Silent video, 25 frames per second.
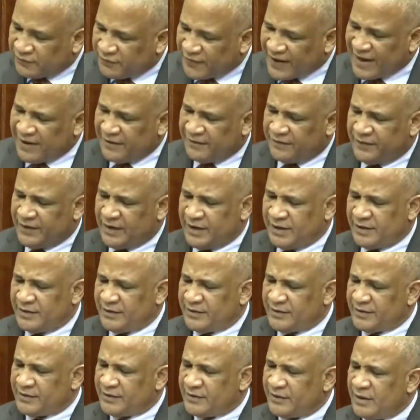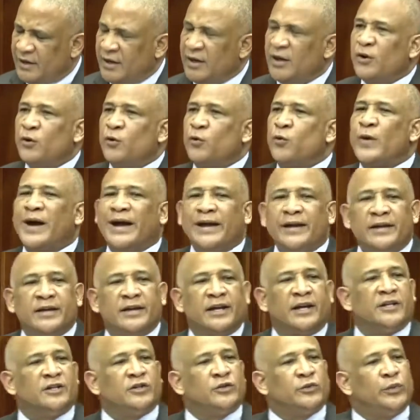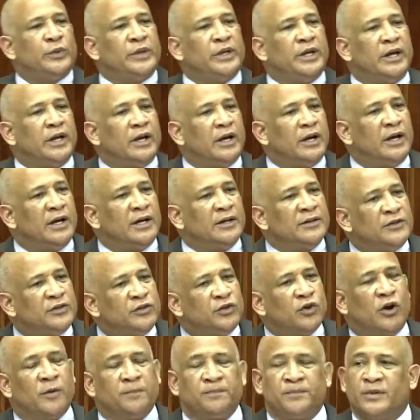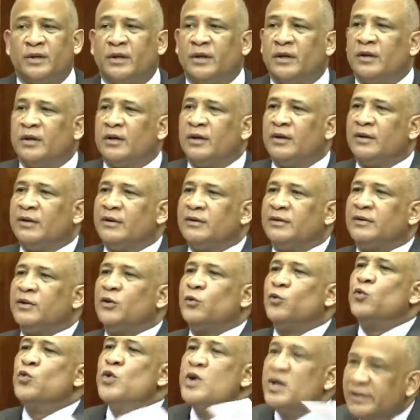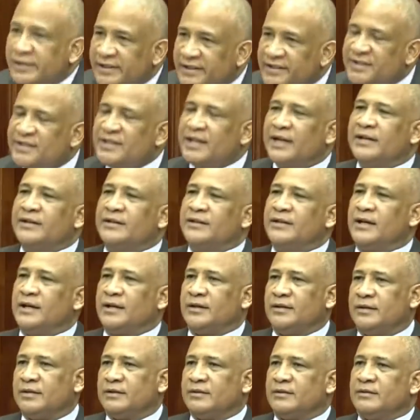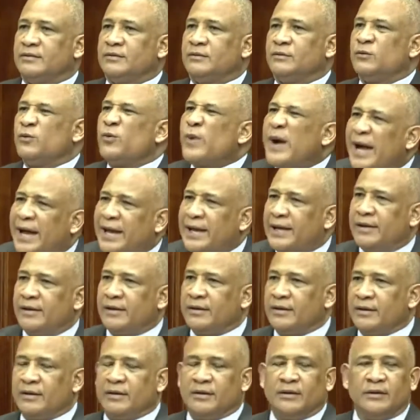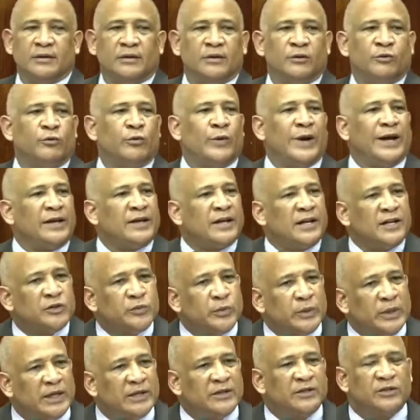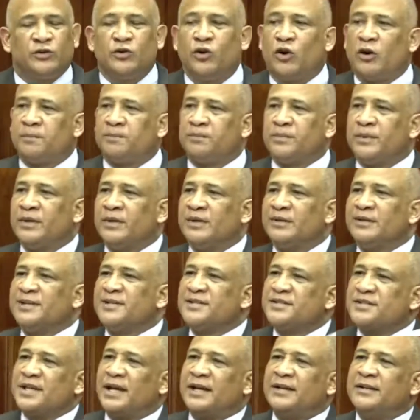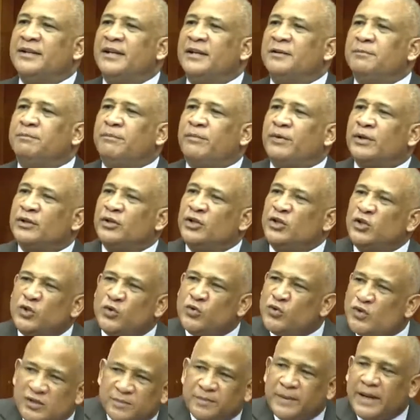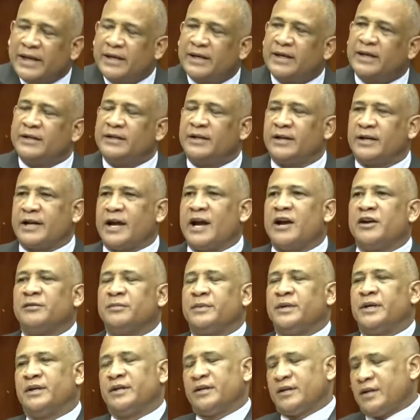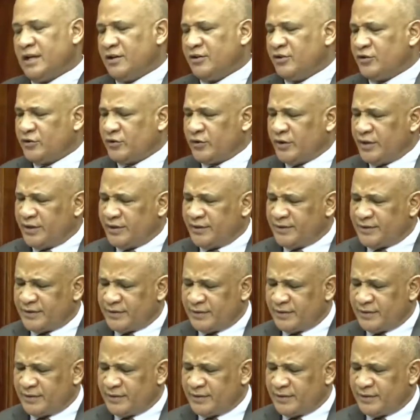5 days. Why can't we adopt the world standard? Why? Why can't we adopt the standard used by other Caribbean countries?